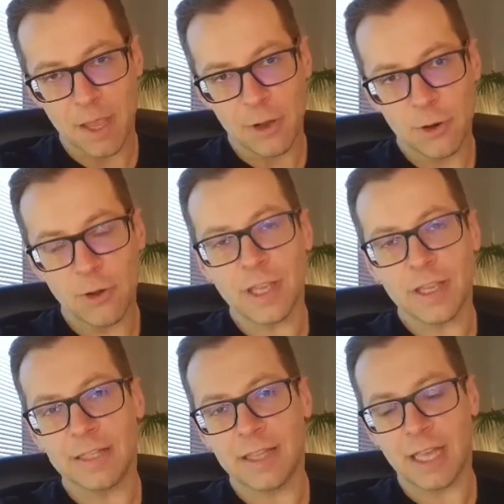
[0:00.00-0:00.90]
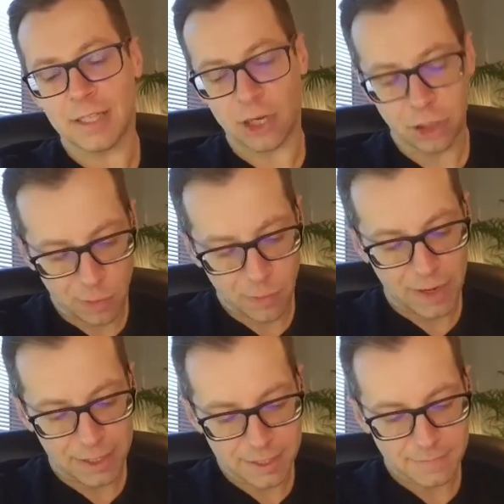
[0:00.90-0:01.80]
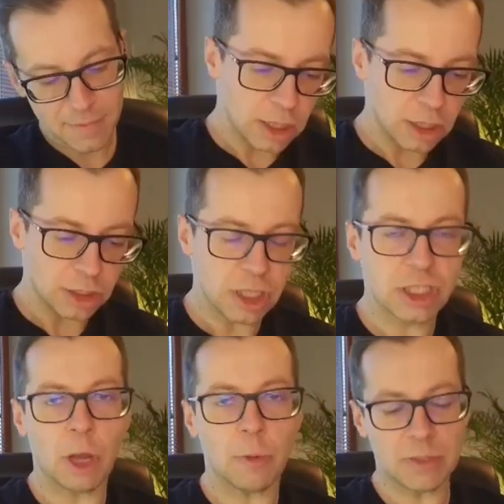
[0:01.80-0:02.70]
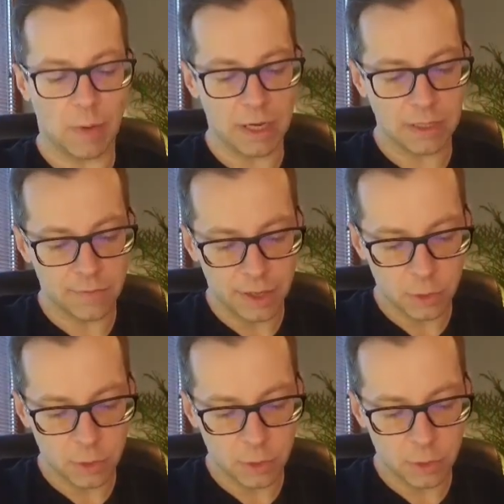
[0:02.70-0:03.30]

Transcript: Looking at that globally, she stopped smiling very